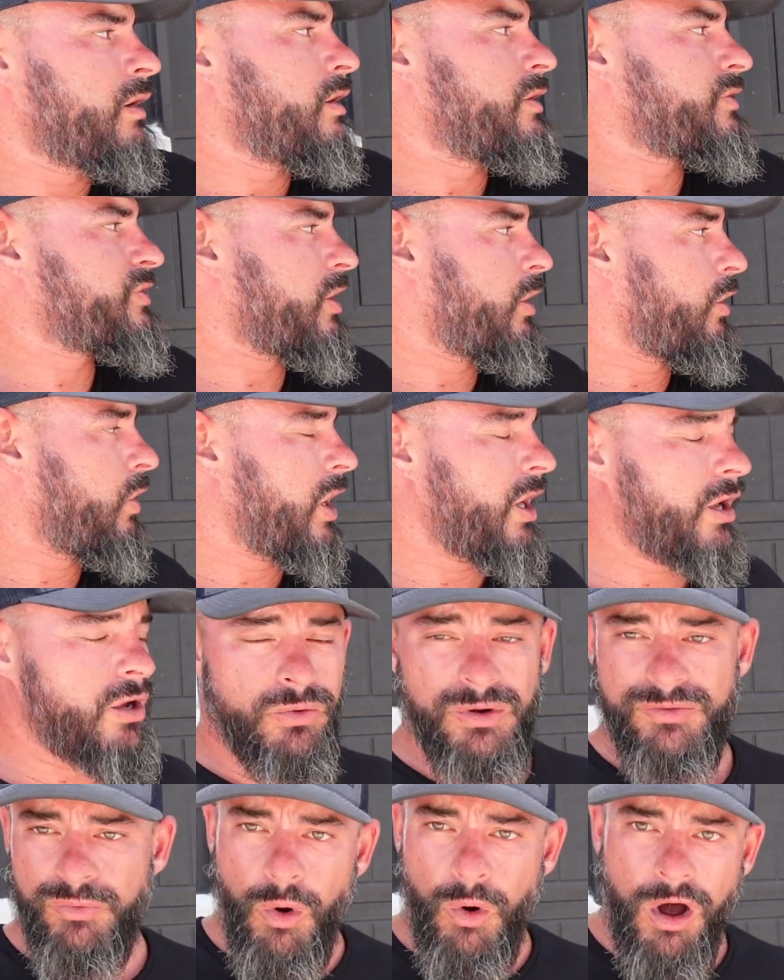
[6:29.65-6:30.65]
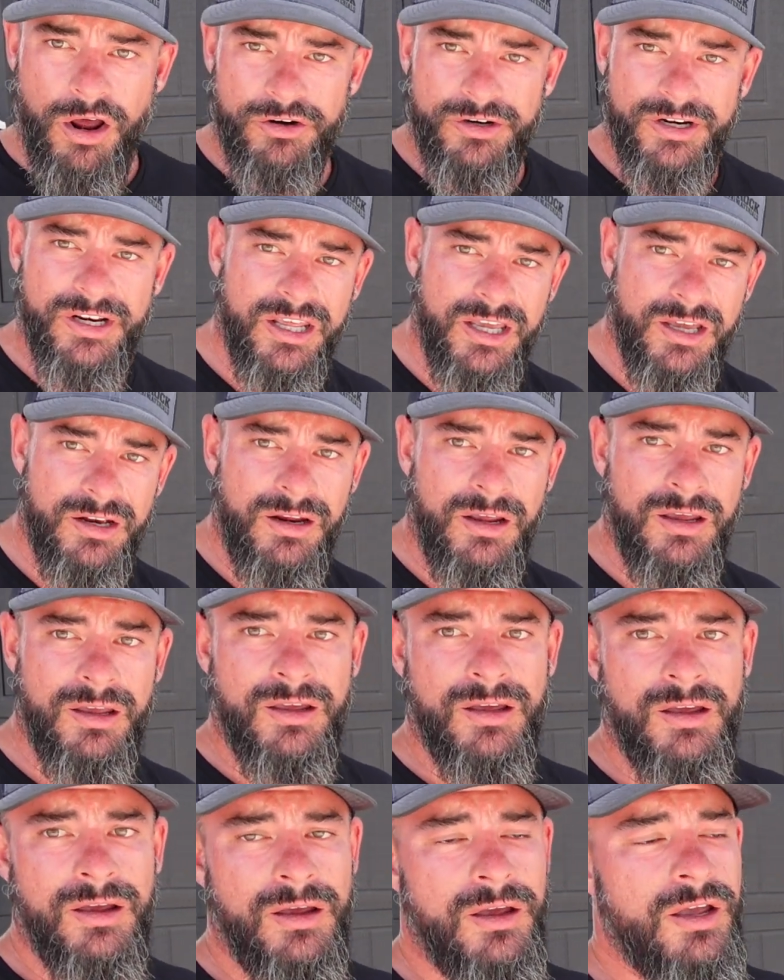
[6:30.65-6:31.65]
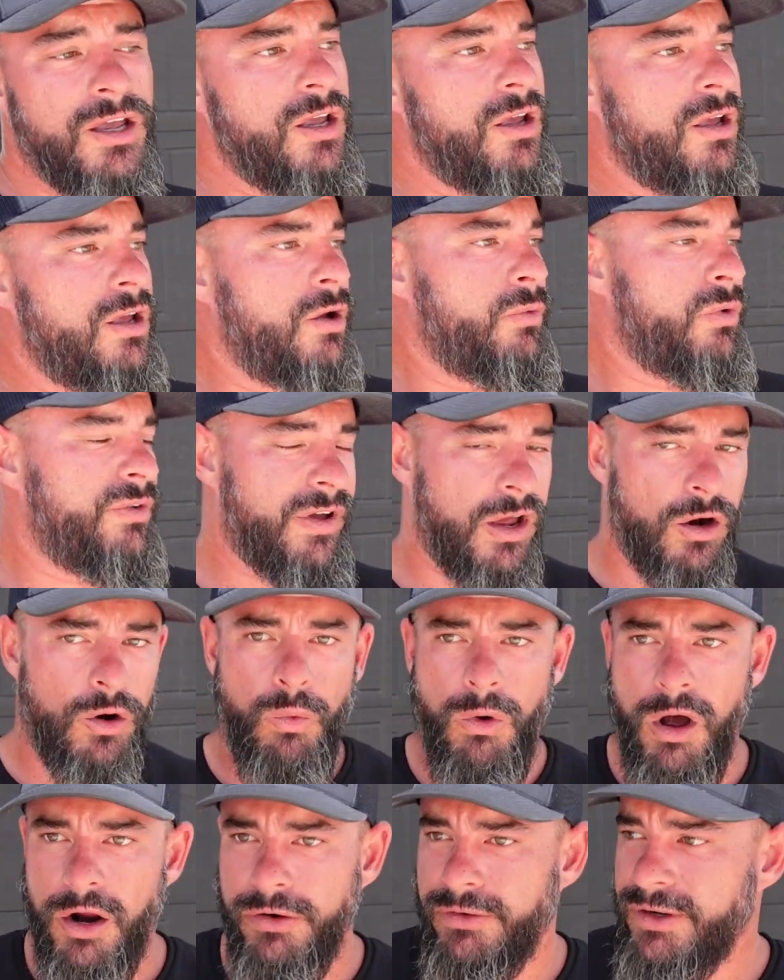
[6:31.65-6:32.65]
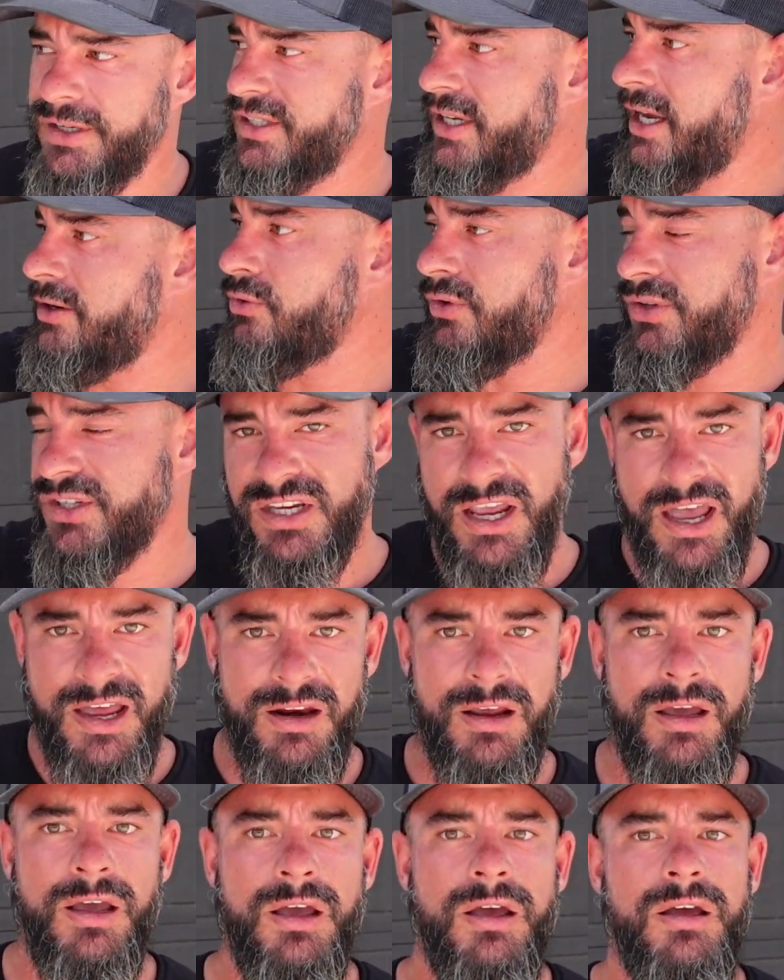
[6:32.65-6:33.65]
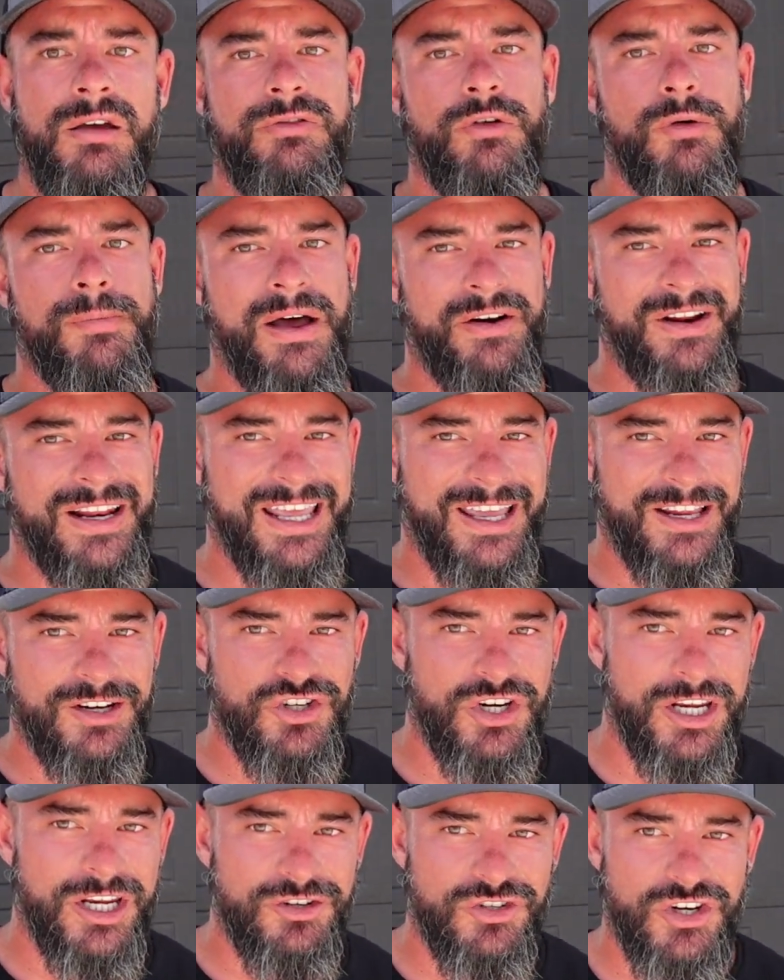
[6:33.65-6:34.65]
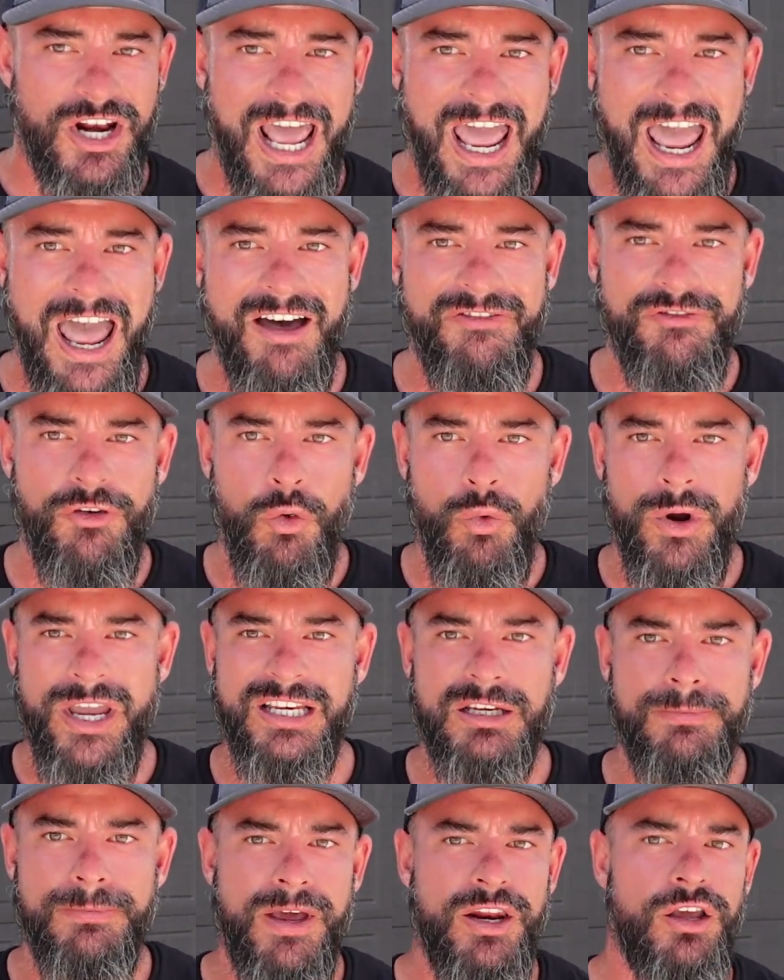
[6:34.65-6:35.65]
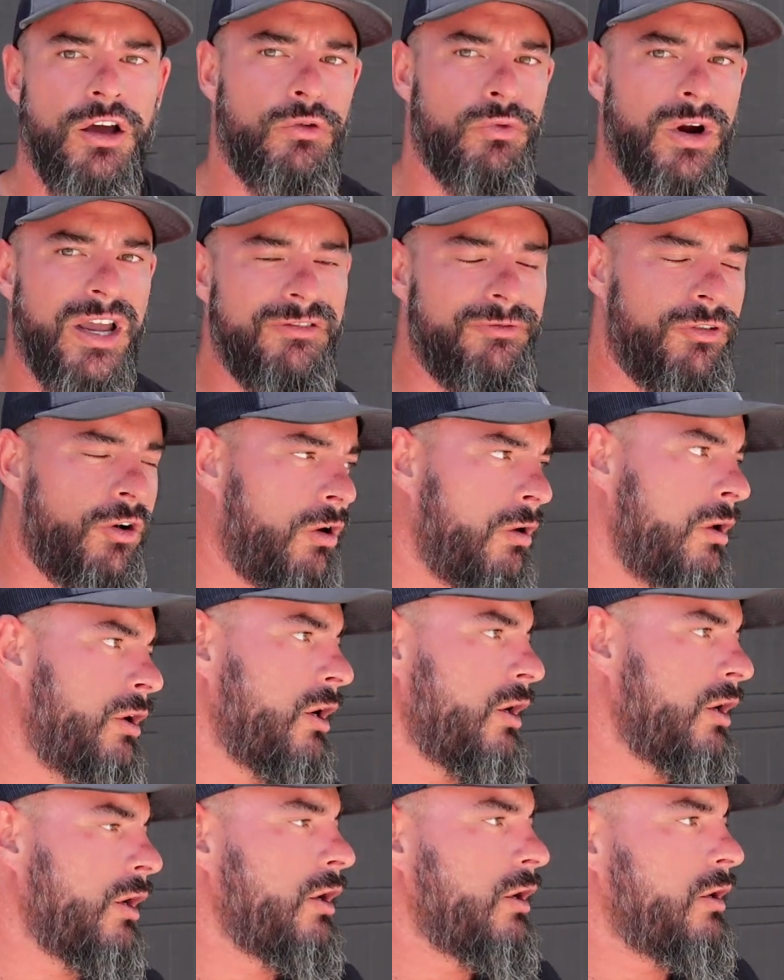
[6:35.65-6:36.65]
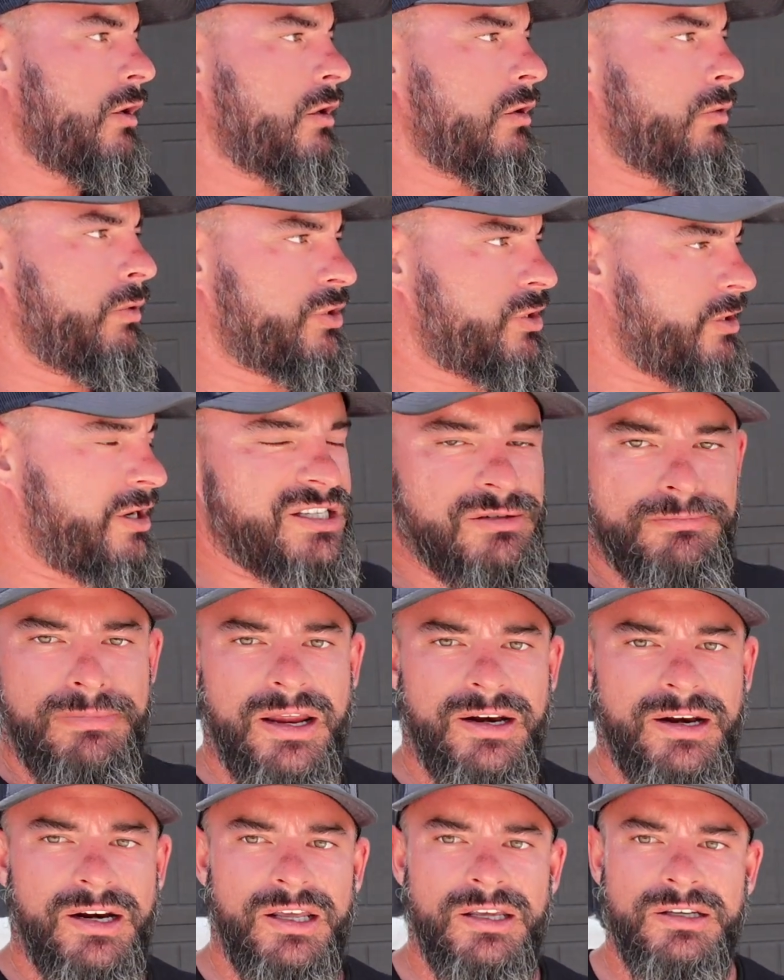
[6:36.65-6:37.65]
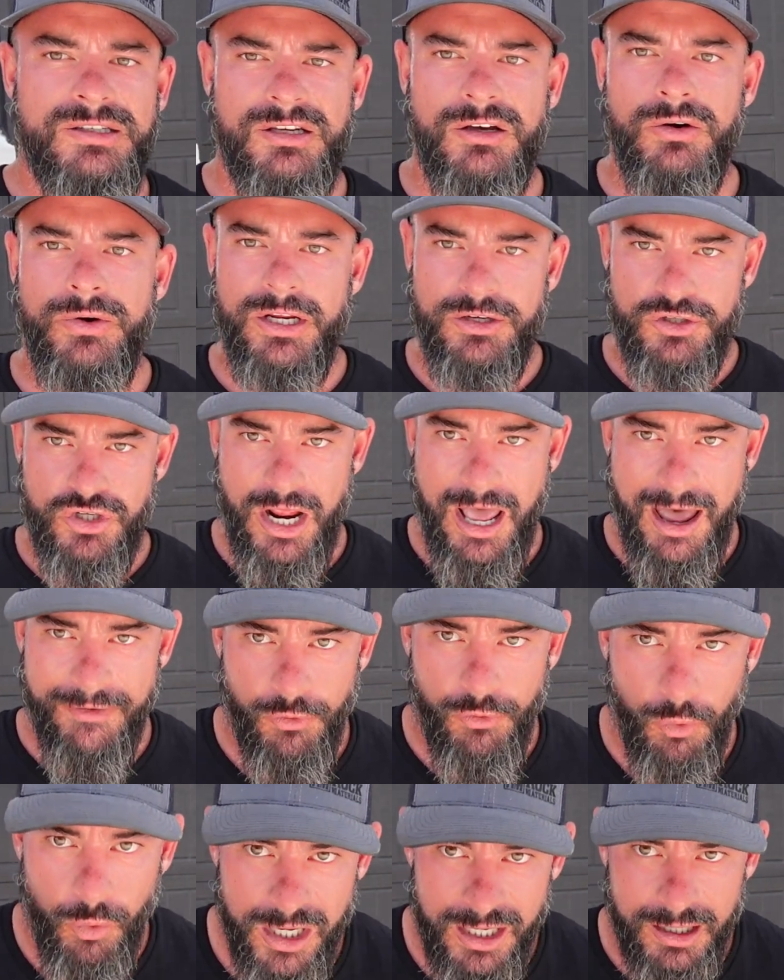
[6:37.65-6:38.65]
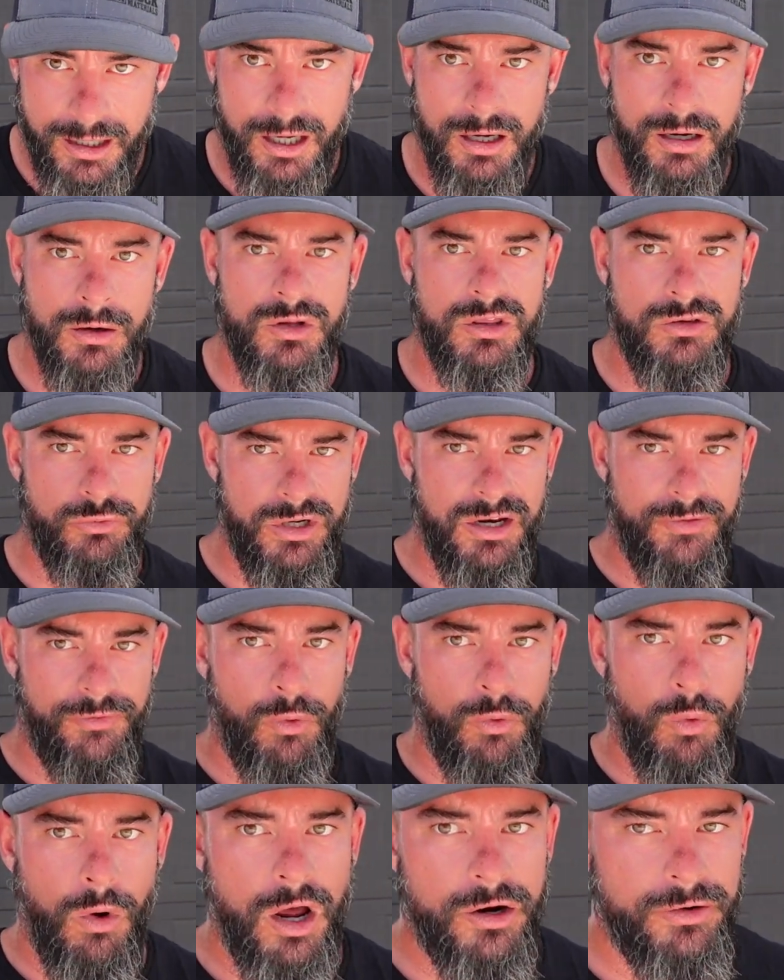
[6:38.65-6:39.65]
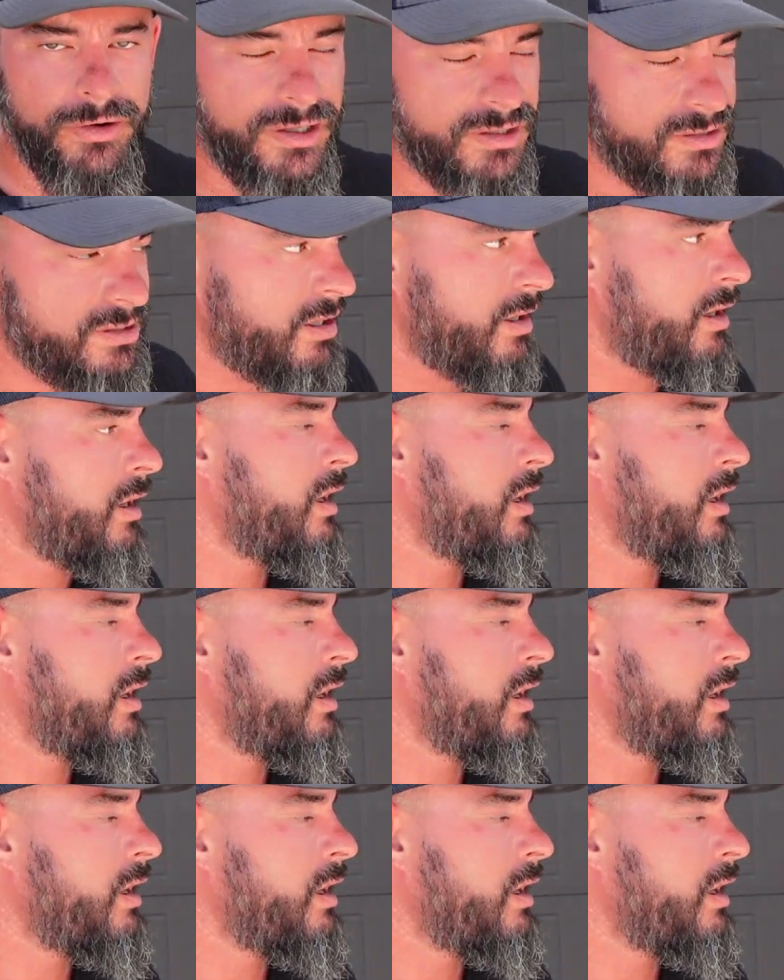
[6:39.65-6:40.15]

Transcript: So we've watered it in. We've got our watering schedule set for about an inch, inch and a half a week, depending on rainfall, which there hasn't been any, so an inch and a half a week, 3 different waterings.